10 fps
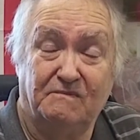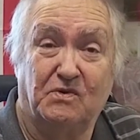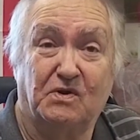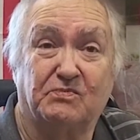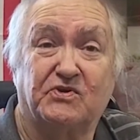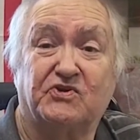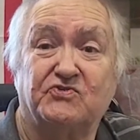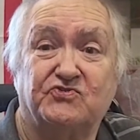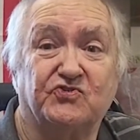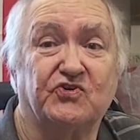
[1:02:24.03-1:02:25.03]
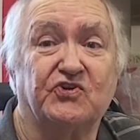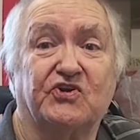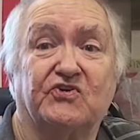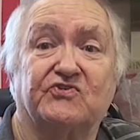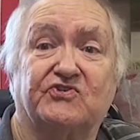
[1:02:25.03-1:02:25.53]
barbecue joint
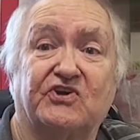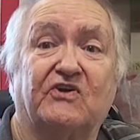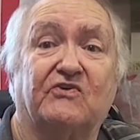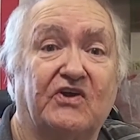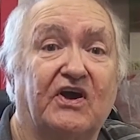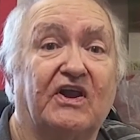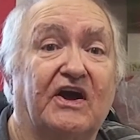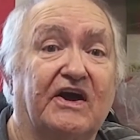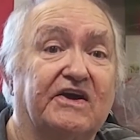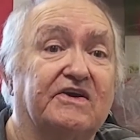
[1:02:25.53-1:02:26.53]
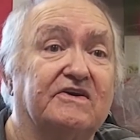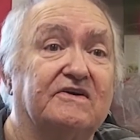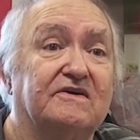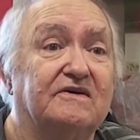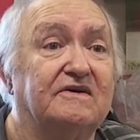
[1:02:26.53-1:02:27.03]
here in town I like.
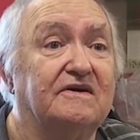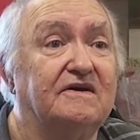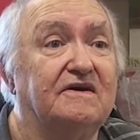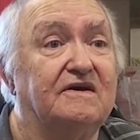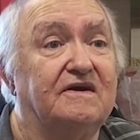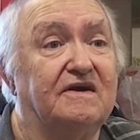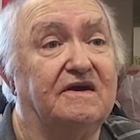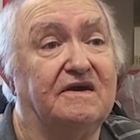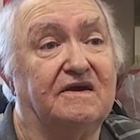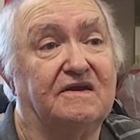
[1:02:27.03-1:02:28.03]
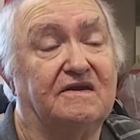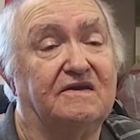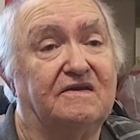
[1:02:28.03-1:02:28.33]
And